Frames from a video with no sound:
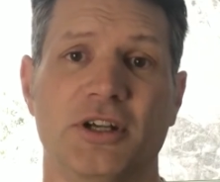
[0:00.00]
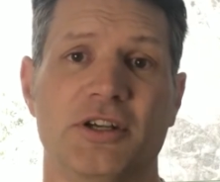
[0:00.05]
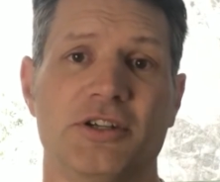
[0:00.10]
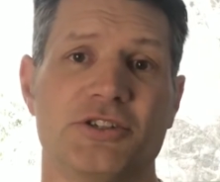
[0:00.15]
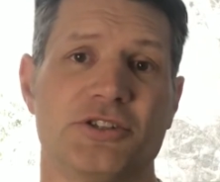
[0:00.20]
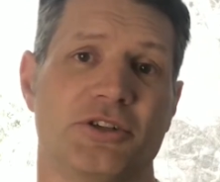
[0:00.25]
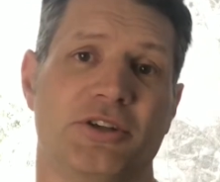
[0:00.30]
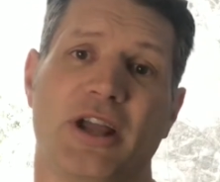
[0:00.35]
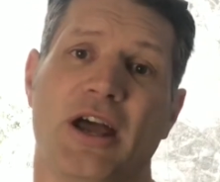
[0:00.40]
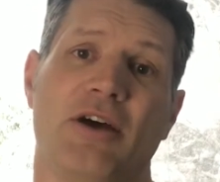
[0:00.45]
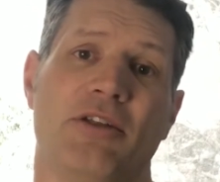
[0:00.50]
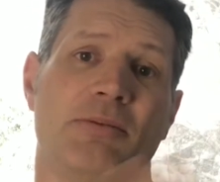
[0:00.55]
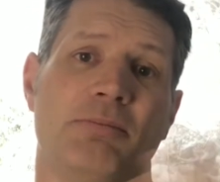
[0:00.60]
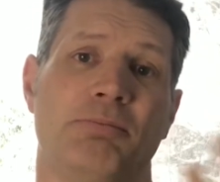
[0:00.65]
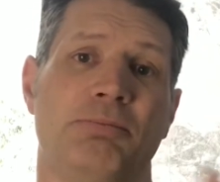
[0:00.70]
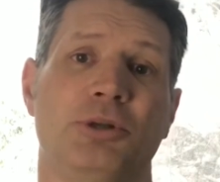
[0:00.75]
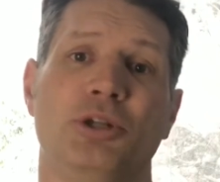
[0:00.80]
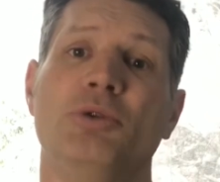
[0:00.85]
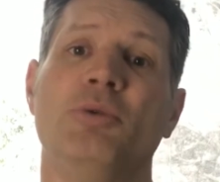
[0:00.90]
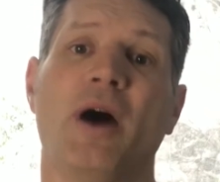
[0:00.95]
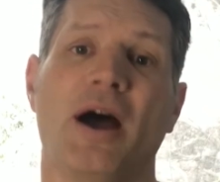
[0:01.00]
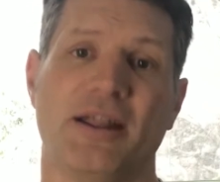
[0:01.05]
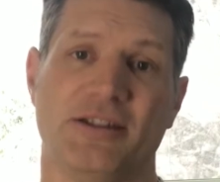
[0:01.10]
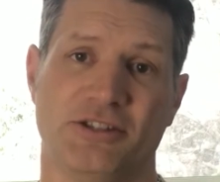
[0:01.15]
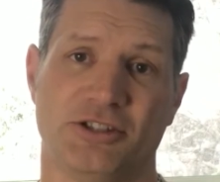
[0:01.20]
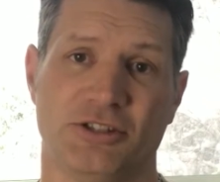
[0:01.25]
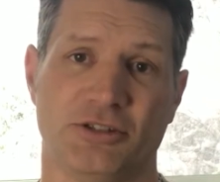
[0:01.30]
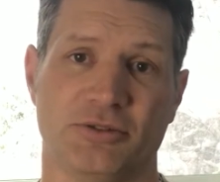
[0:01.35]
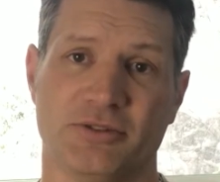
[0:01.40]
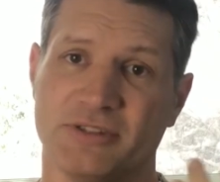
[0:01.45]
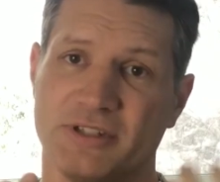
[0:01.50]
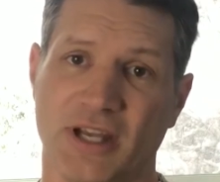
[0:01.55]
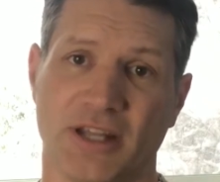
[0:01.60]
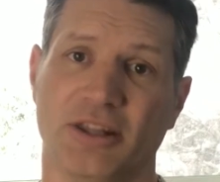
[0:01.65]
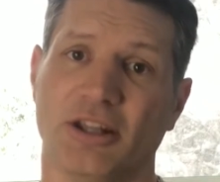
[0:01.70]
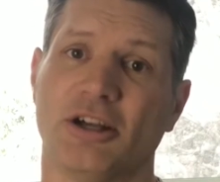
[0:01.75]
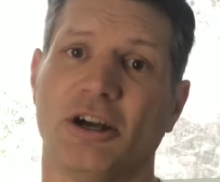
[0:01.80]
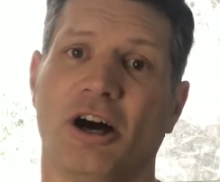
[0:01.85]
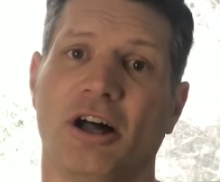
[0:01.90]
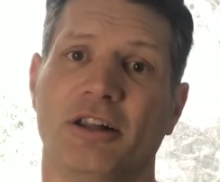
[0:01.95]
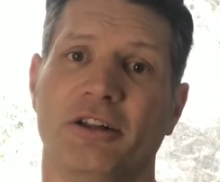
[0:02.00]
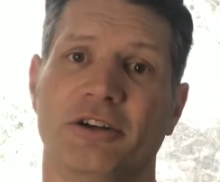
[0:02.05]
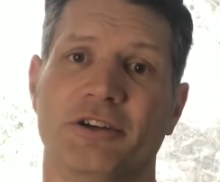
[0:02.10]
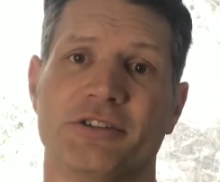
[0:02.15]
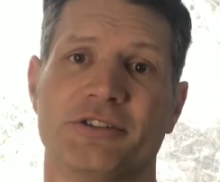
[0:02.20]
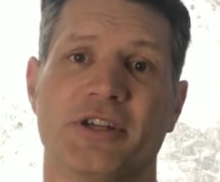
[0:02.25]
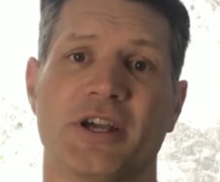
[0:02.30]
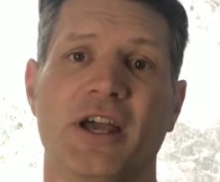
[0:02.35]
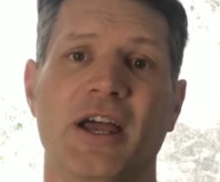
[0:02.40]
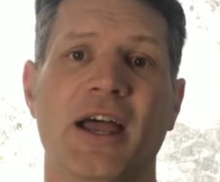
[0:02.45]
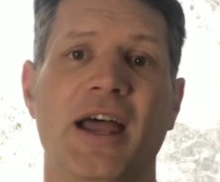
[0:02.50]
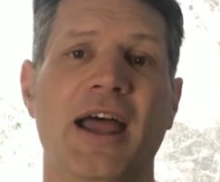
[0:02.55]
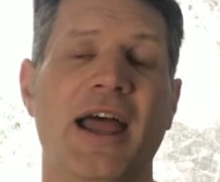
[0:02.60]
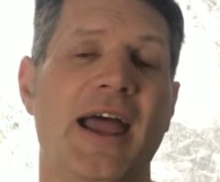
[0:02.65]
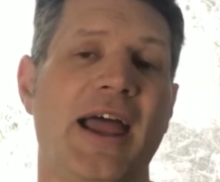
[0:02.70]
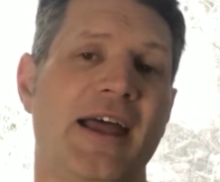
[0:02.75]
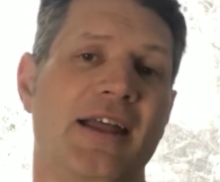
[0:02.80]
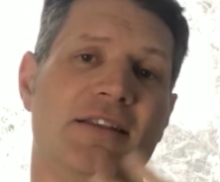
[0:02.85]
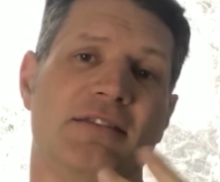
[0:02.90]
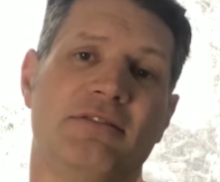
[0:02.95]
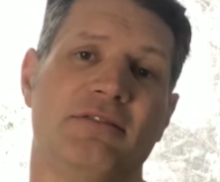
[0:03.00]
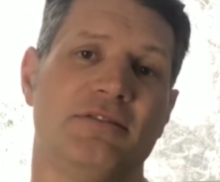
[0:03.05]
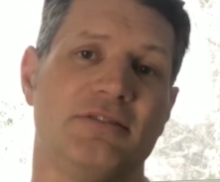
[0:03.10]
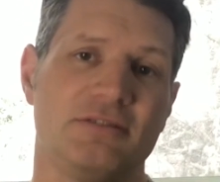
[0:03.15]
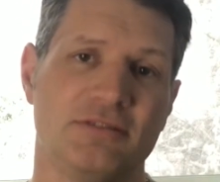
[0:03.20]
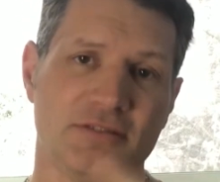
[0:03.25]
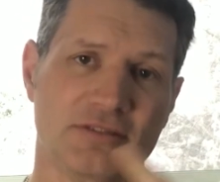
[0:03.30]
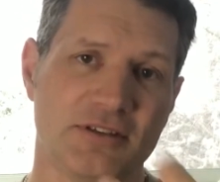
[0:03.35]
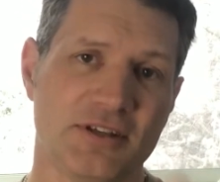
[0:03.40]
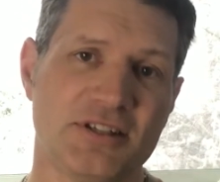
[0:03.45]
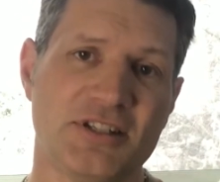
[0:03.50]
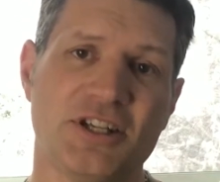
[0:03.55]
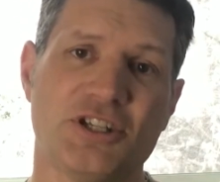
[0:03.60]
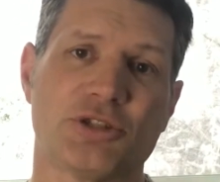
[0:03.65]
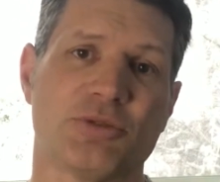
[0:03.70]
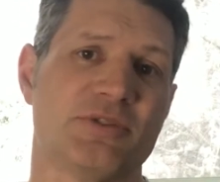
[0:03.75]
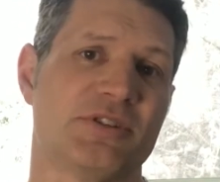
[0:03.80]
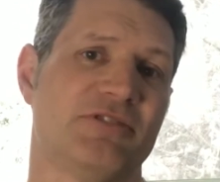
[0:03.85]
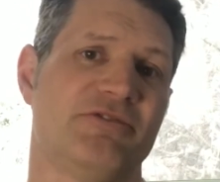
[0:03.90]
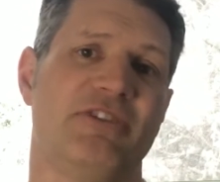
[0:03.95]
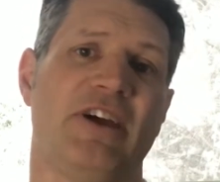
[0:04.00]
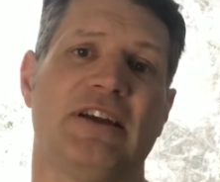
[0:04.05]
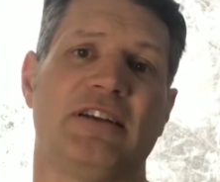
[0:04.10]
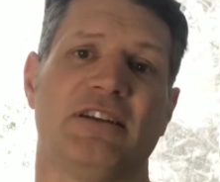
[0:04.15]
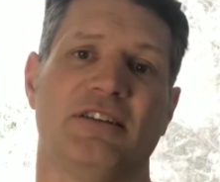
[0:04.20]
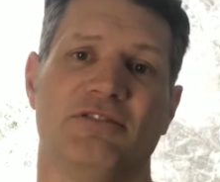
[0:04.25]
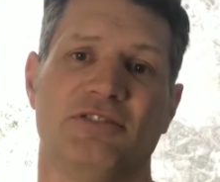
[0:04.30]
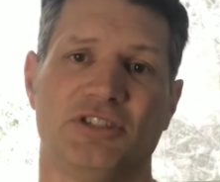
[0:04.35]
So now the blue-eyed students had the collars, And the teacher was effective.